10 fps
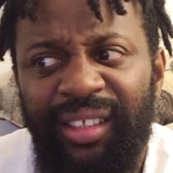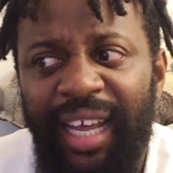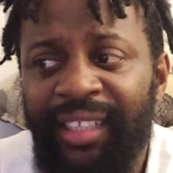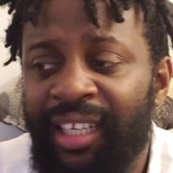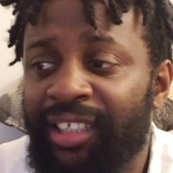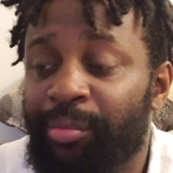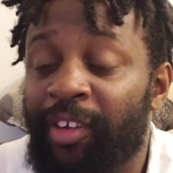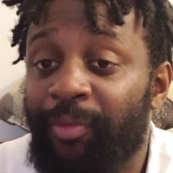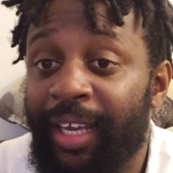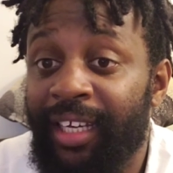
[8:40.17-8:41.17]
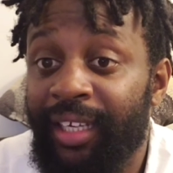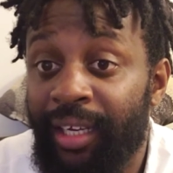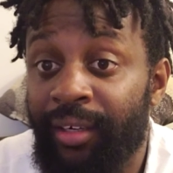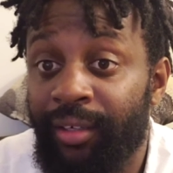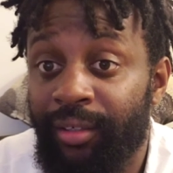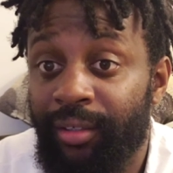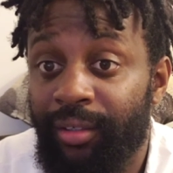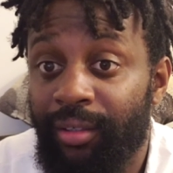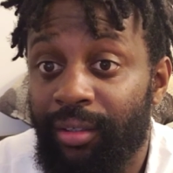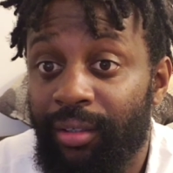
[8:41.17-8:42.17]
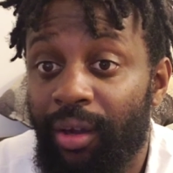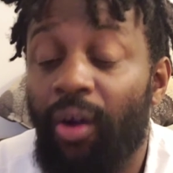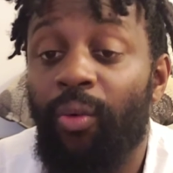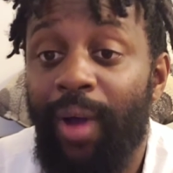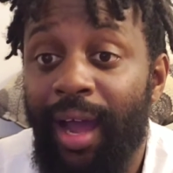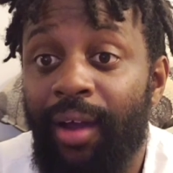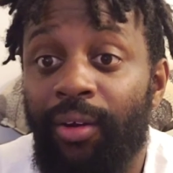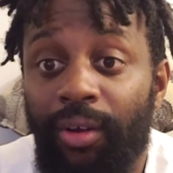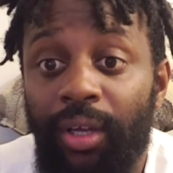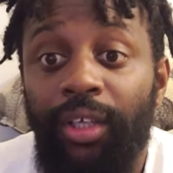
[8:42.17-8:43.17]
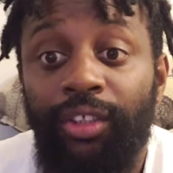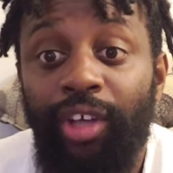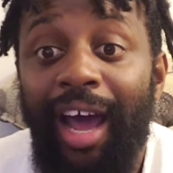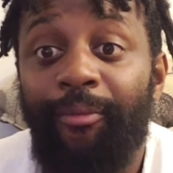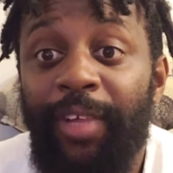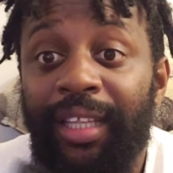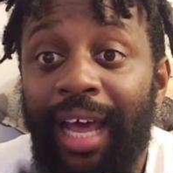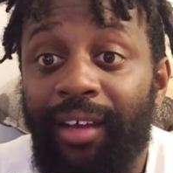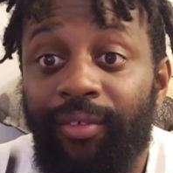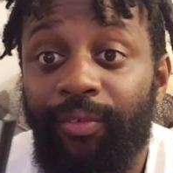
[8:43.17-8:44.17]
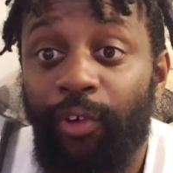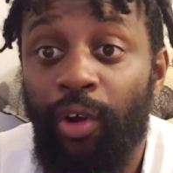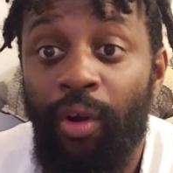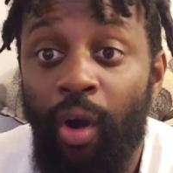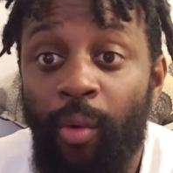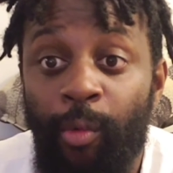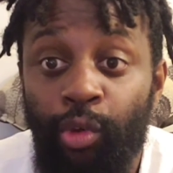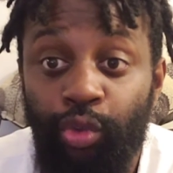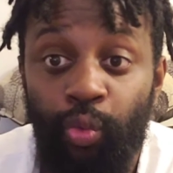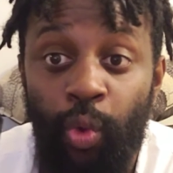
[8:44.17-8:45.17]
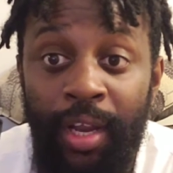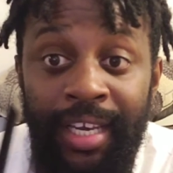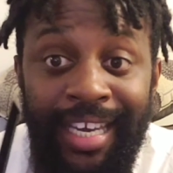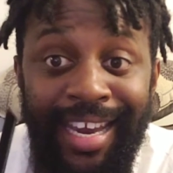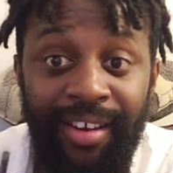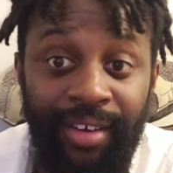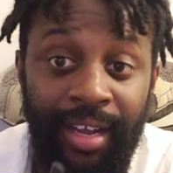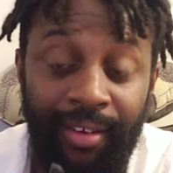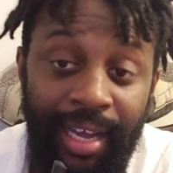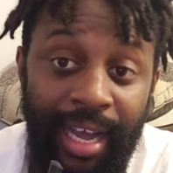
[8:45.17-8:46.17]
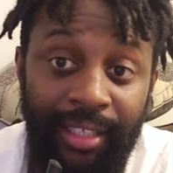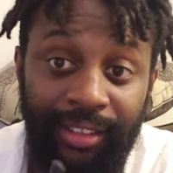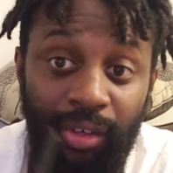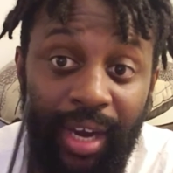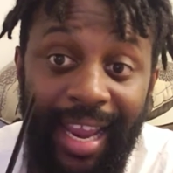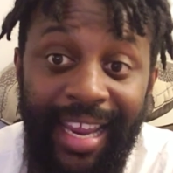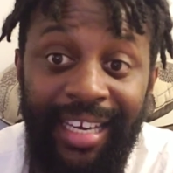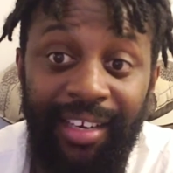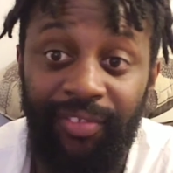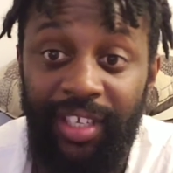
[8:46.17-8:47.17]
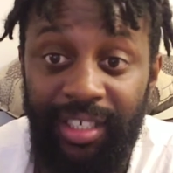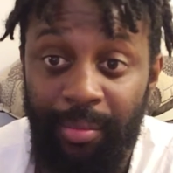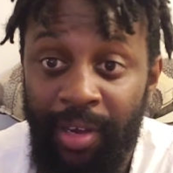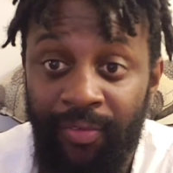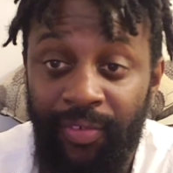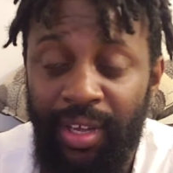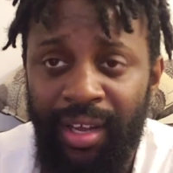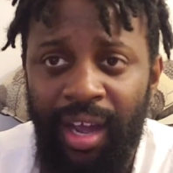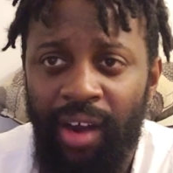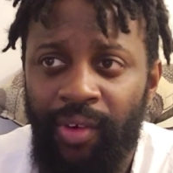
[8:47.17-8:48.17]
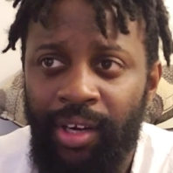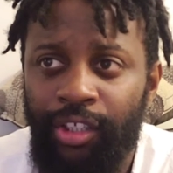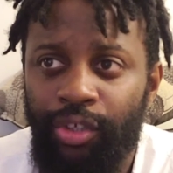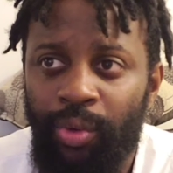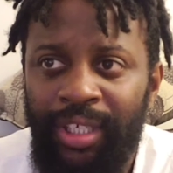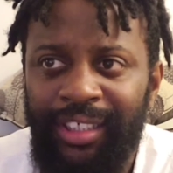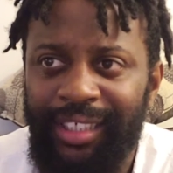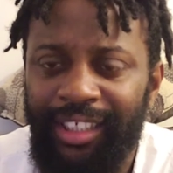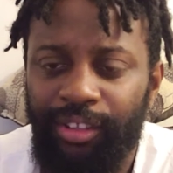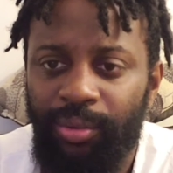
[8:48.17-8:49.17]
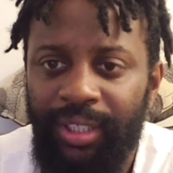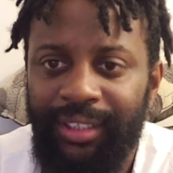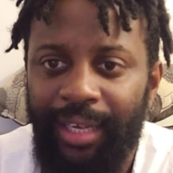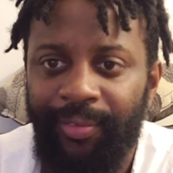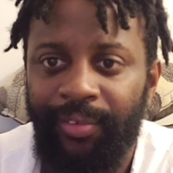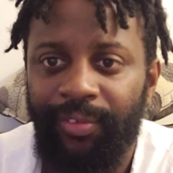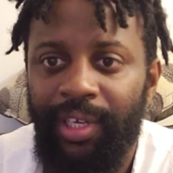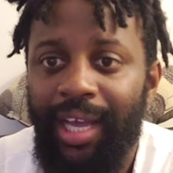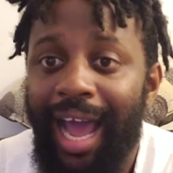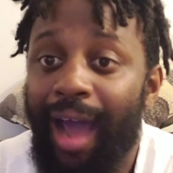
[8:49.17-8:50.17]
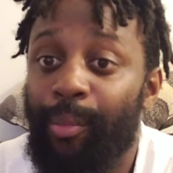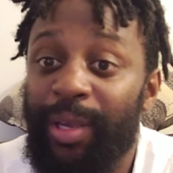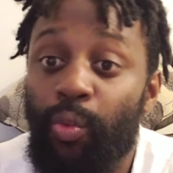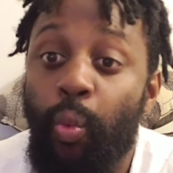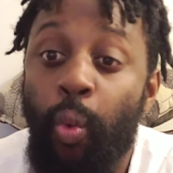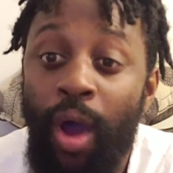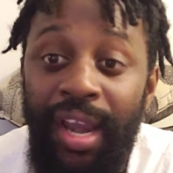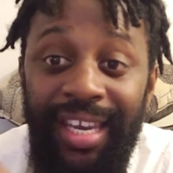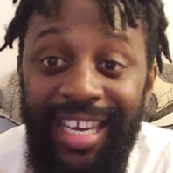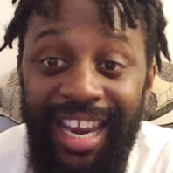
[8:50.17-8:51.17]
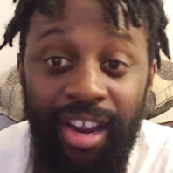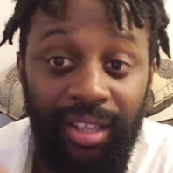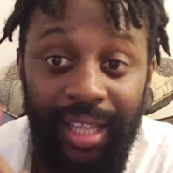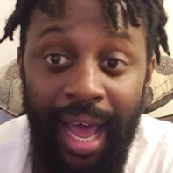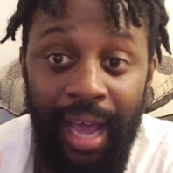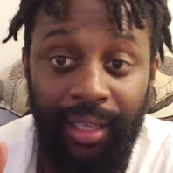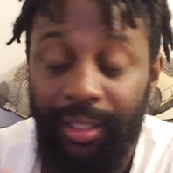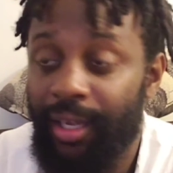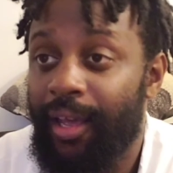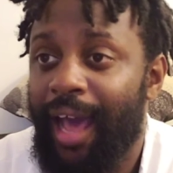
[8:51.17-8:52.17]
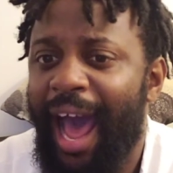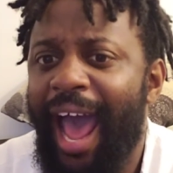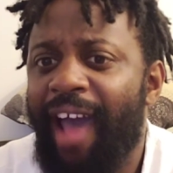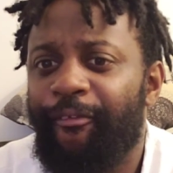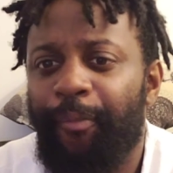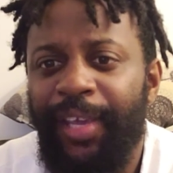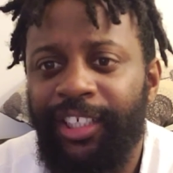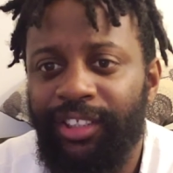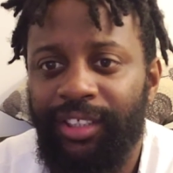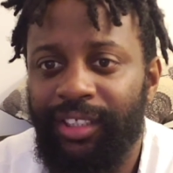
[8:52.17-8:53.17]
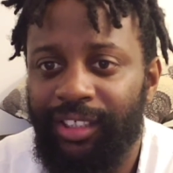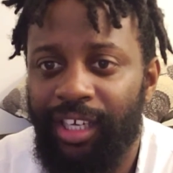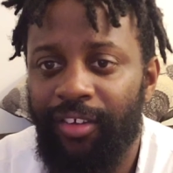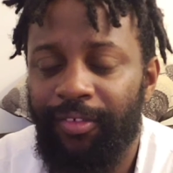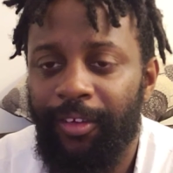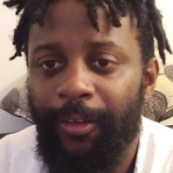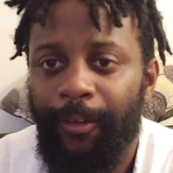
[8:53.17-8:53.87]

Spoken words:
The end of this month make a year. Oh wow. So I've been locked for almost 1 year now, guys. So the end of this month, around the 26th, 27th, I'll be 1 year locked. I have pictures and stuff